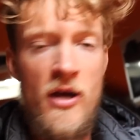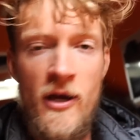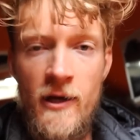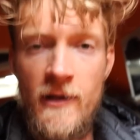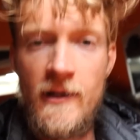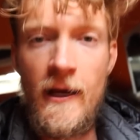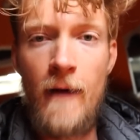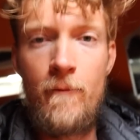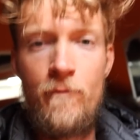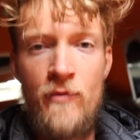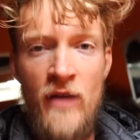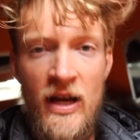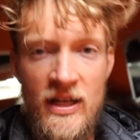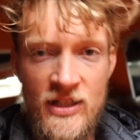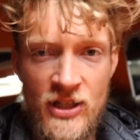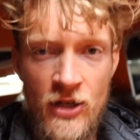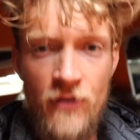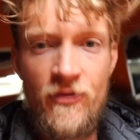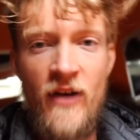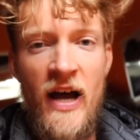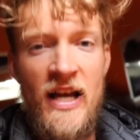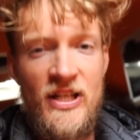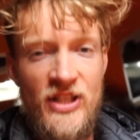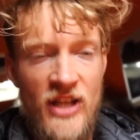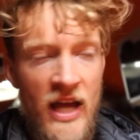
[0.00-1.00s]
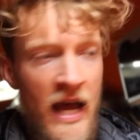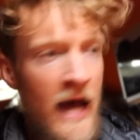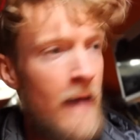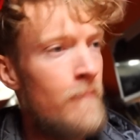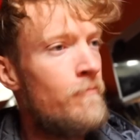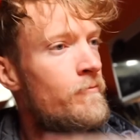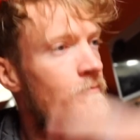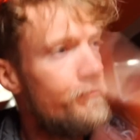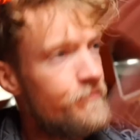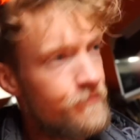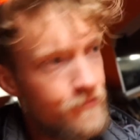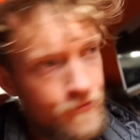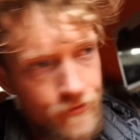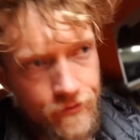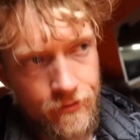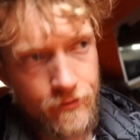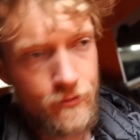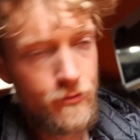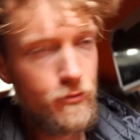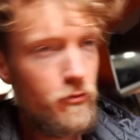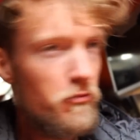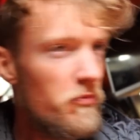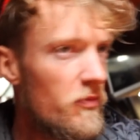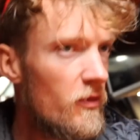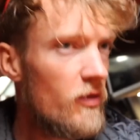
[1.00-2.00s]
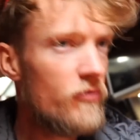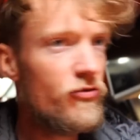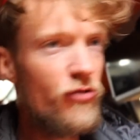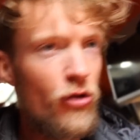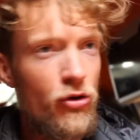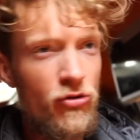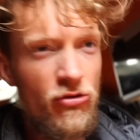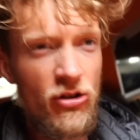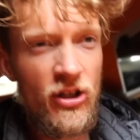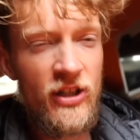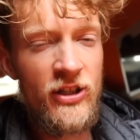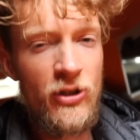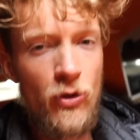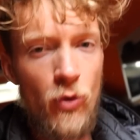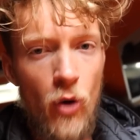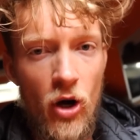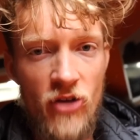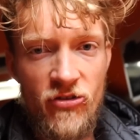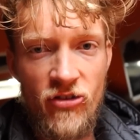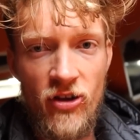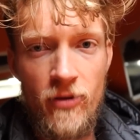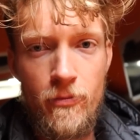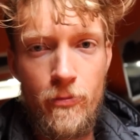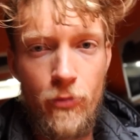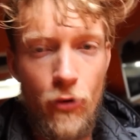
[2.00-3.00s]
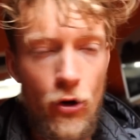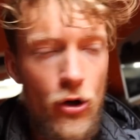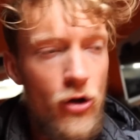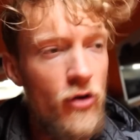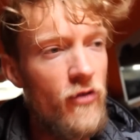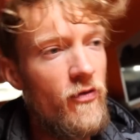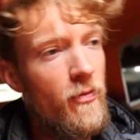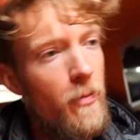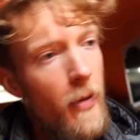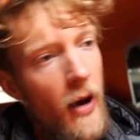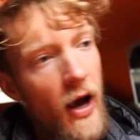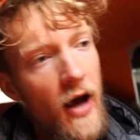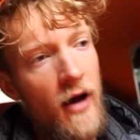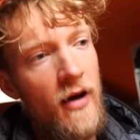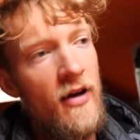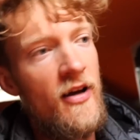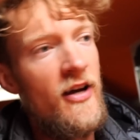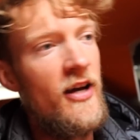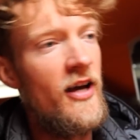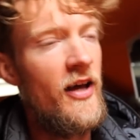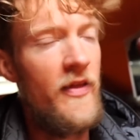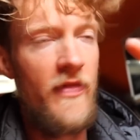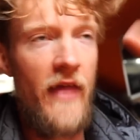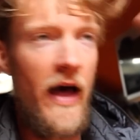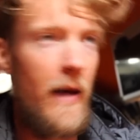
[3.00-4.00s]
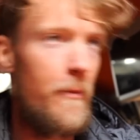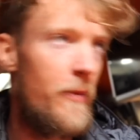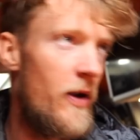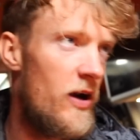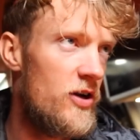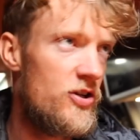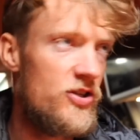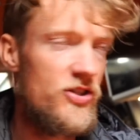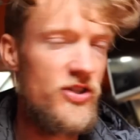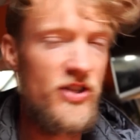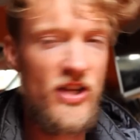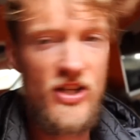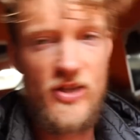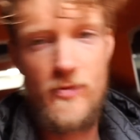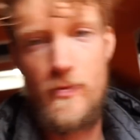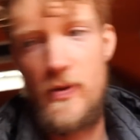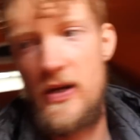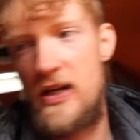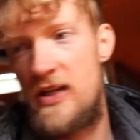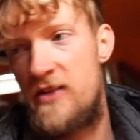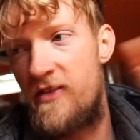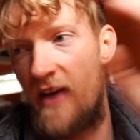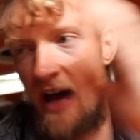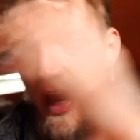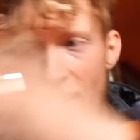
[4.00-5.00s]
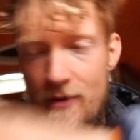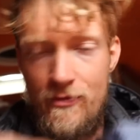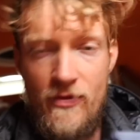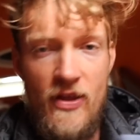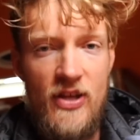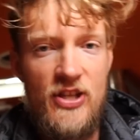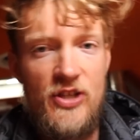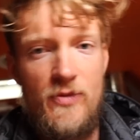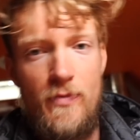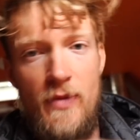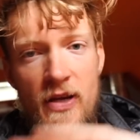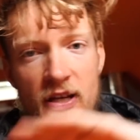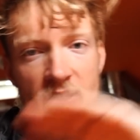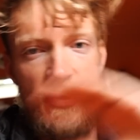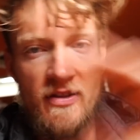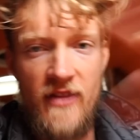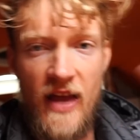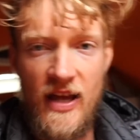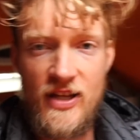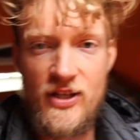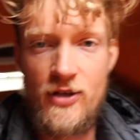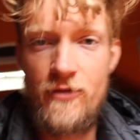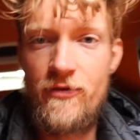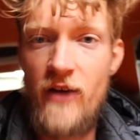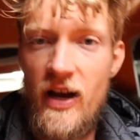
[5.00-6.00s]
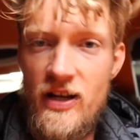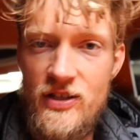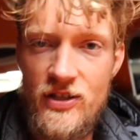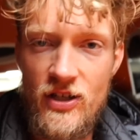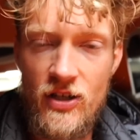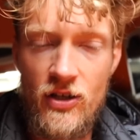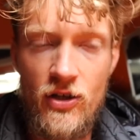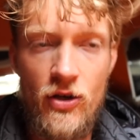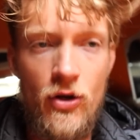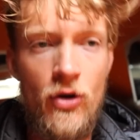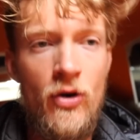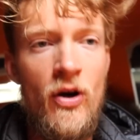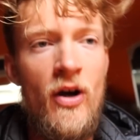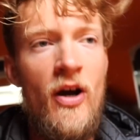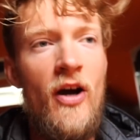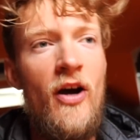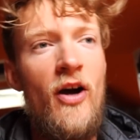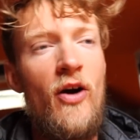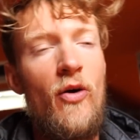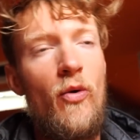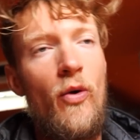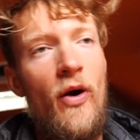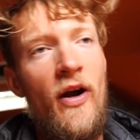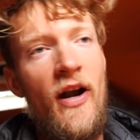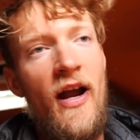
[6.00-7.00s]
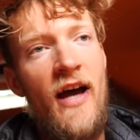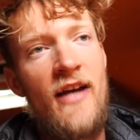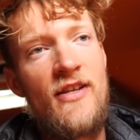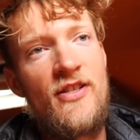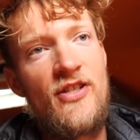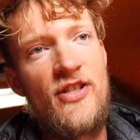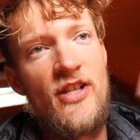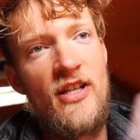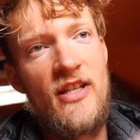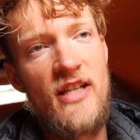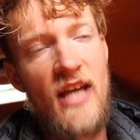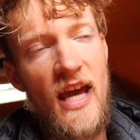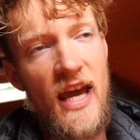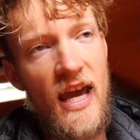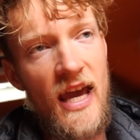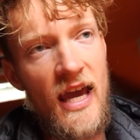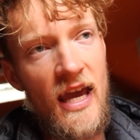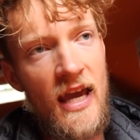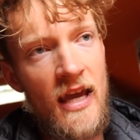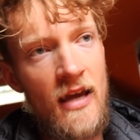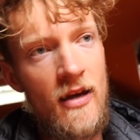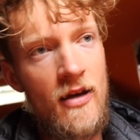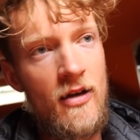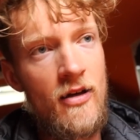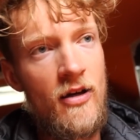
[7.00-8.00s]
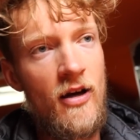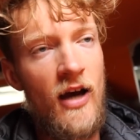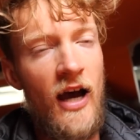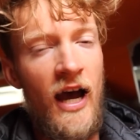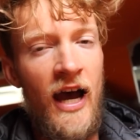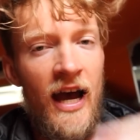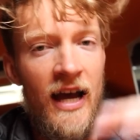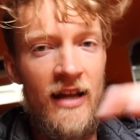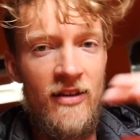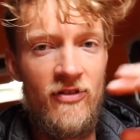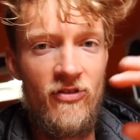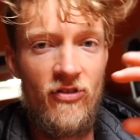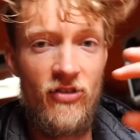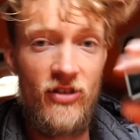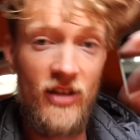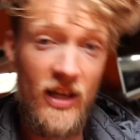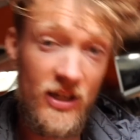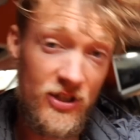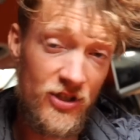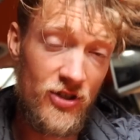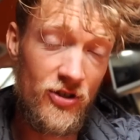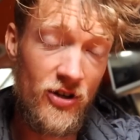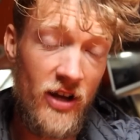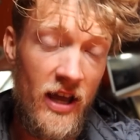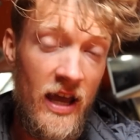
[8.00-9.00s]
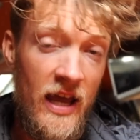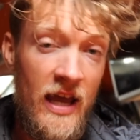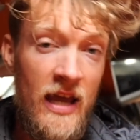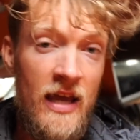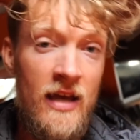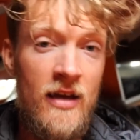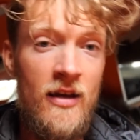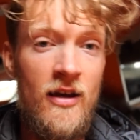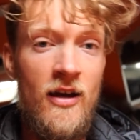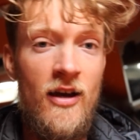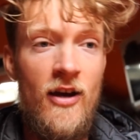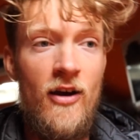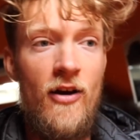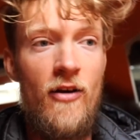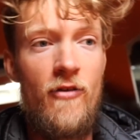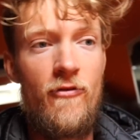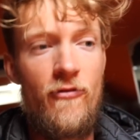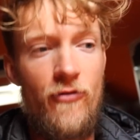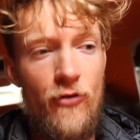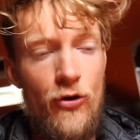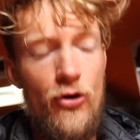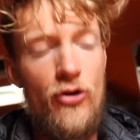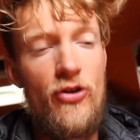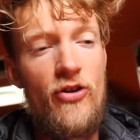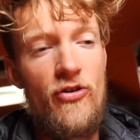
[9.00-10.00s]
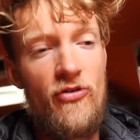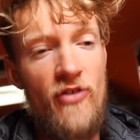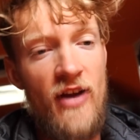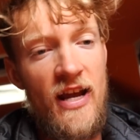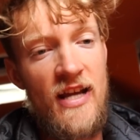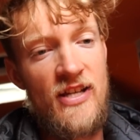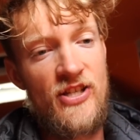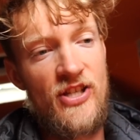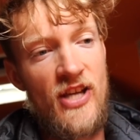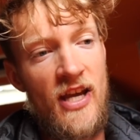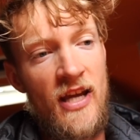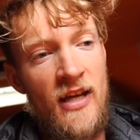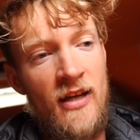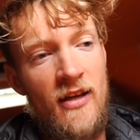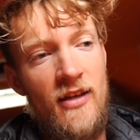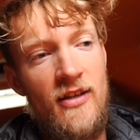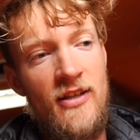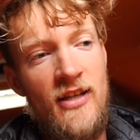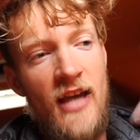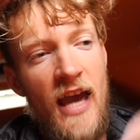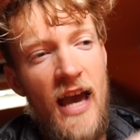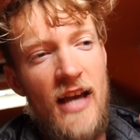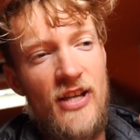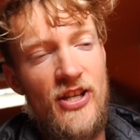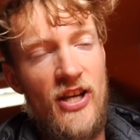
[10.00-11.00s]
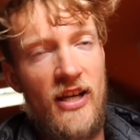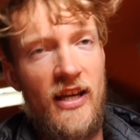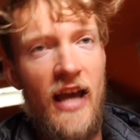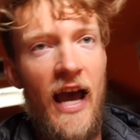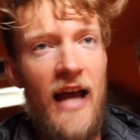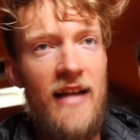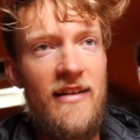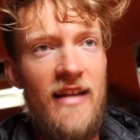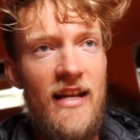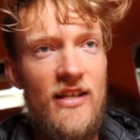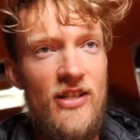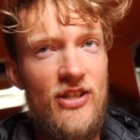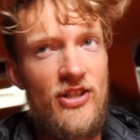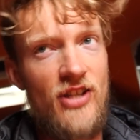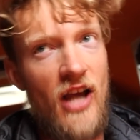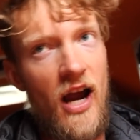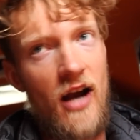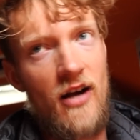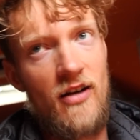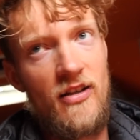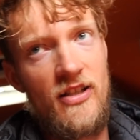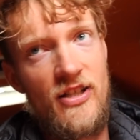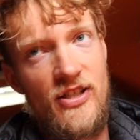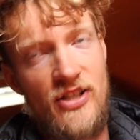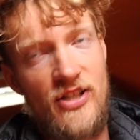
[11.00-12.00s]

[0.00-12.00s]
yep, that's how fast I am. Don't really know what to improve, but that person's this speed, I'm this speed, and that's how fast I can go. Whereas today and yesterday, through the racing, yes, I can't necessarily